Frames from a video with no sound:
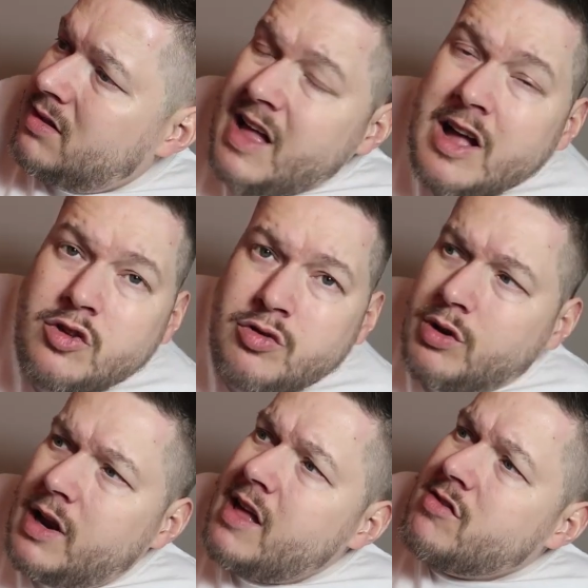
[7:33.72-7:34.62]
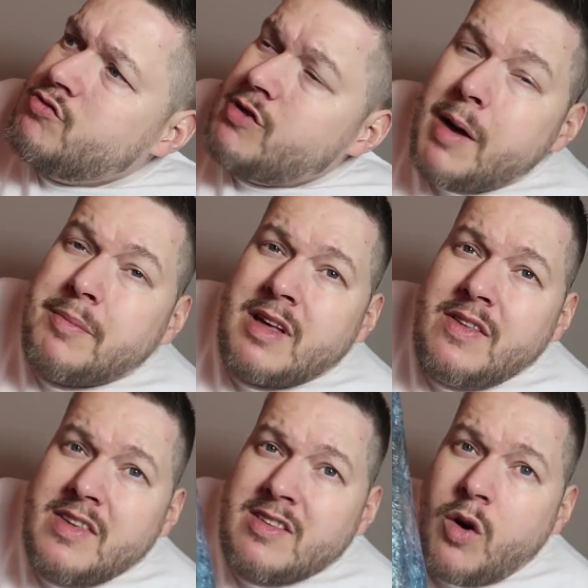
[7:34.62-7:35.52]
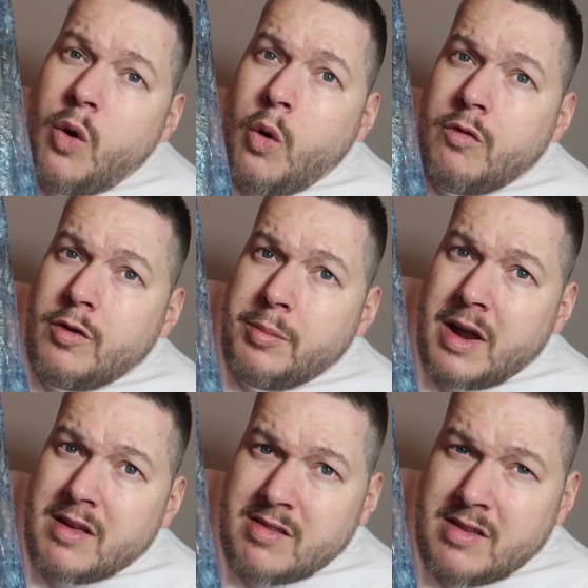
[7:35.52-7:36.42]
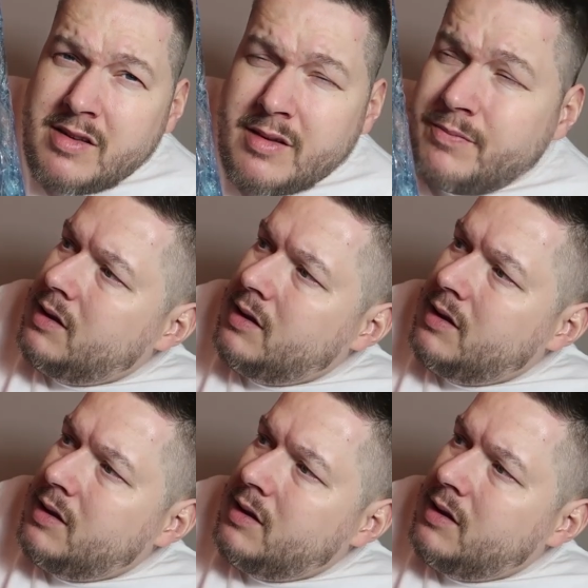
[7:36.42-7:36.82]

natural, is wrapped in this awful plastic.